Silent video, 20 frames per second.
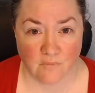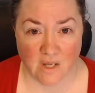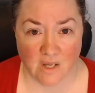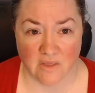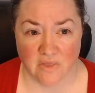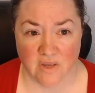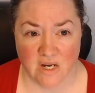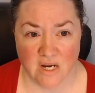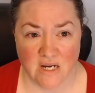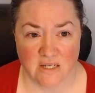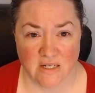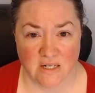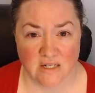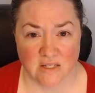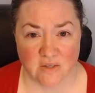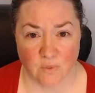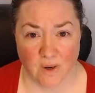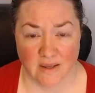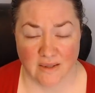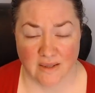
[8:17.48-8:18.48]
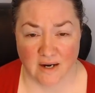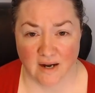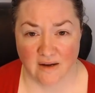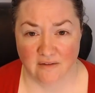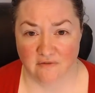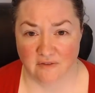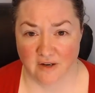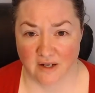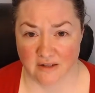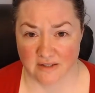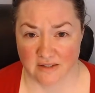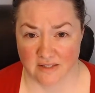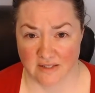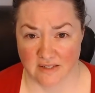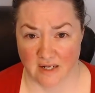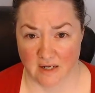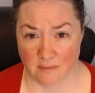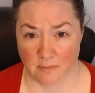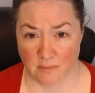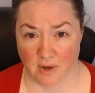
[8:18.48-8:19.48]
the easiest way that I've found to
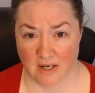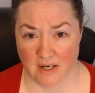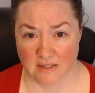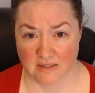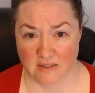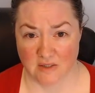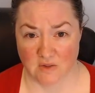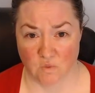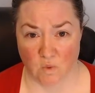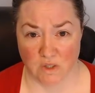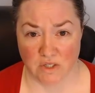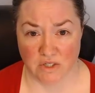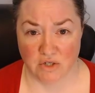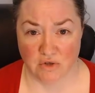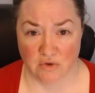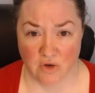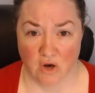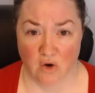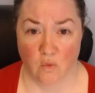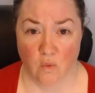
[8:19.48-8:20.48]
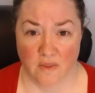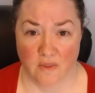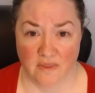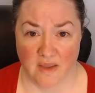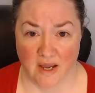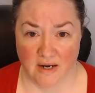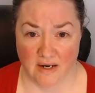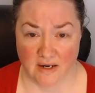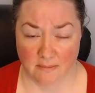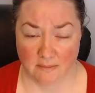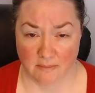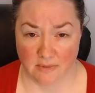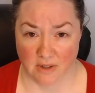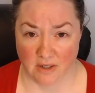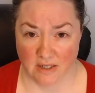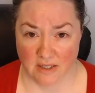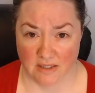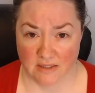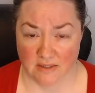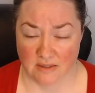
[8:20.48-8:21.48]
set a price is once you know what that number
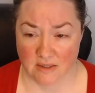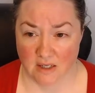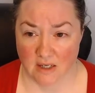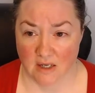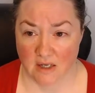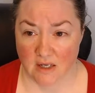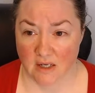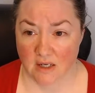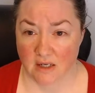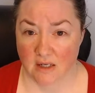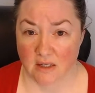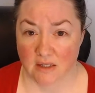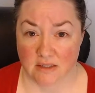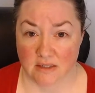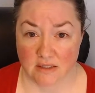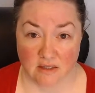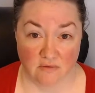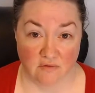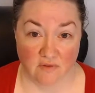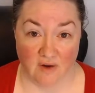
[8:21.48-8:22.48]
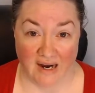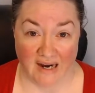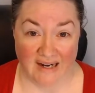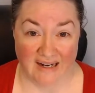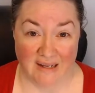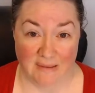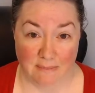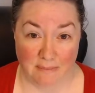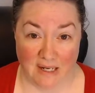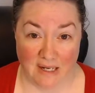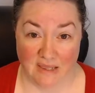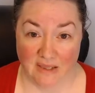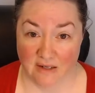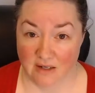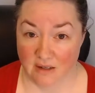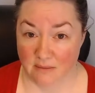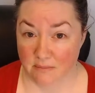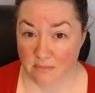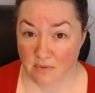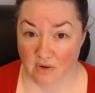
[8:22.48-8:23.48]
is, divide it by the
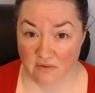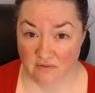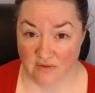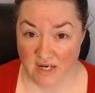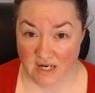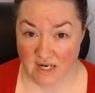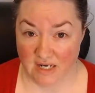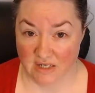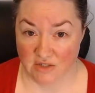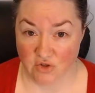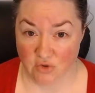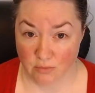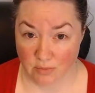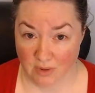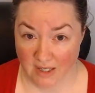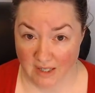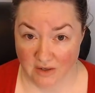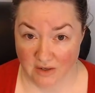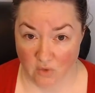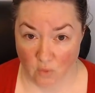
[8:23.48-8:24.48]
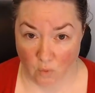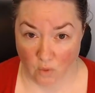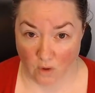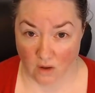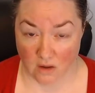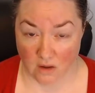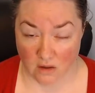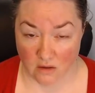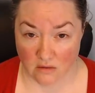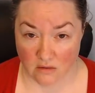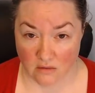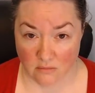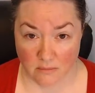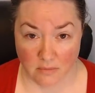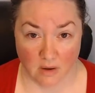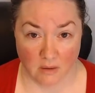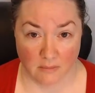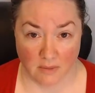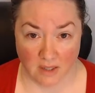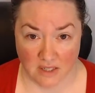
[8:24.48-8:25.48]
number of days you plan to work
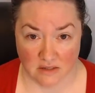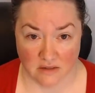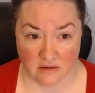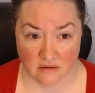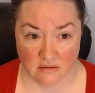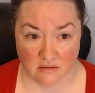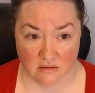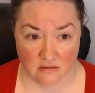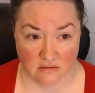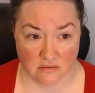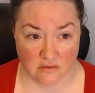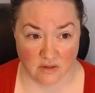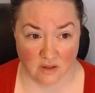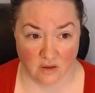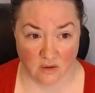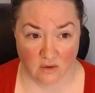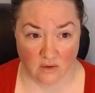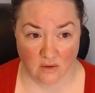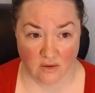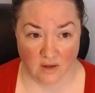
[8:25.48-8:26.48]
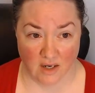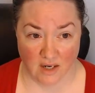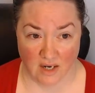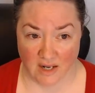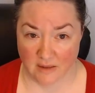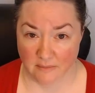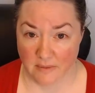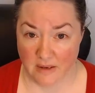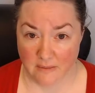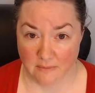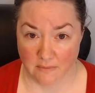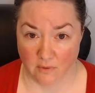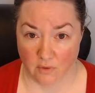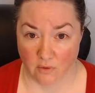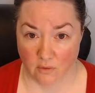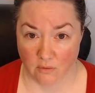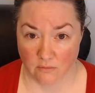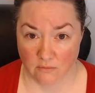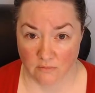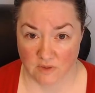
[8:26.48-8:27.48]
per month. So a lot of
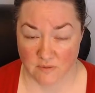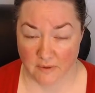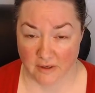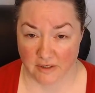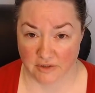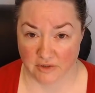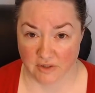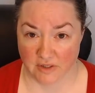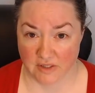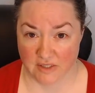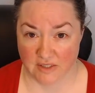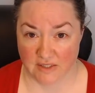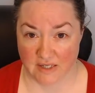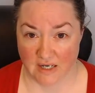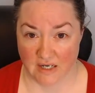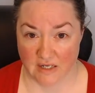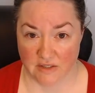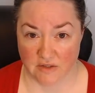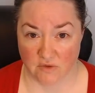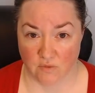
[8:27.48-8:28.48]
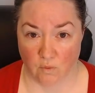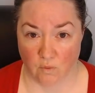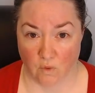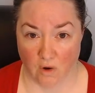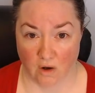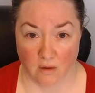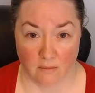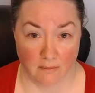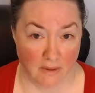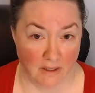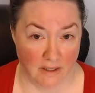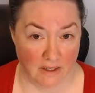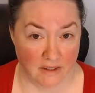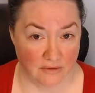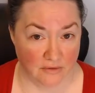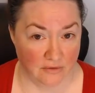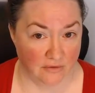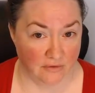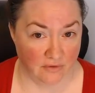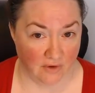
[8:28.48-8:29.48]
people, especially in the States, work Monday
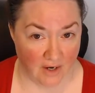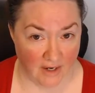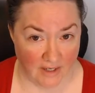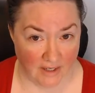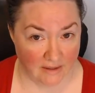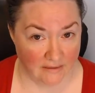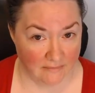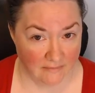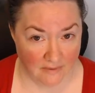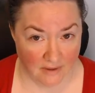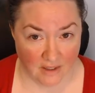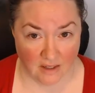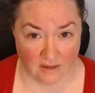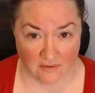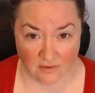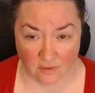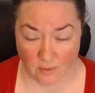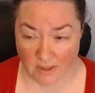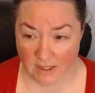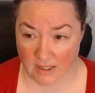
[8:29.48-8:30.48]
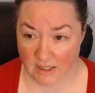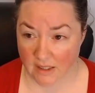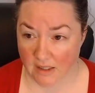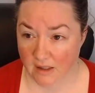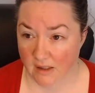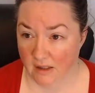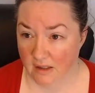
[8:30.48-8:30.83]
through Friday every week.